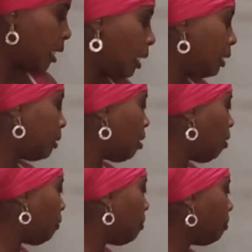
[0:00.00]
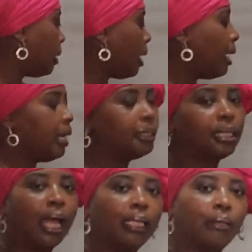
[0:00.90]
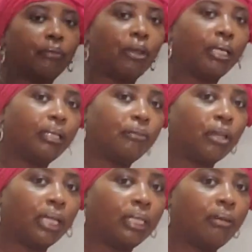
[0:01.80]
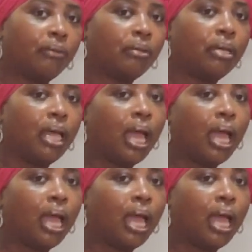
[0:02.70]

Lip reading: And so, guys, I love you, I love you, I love you.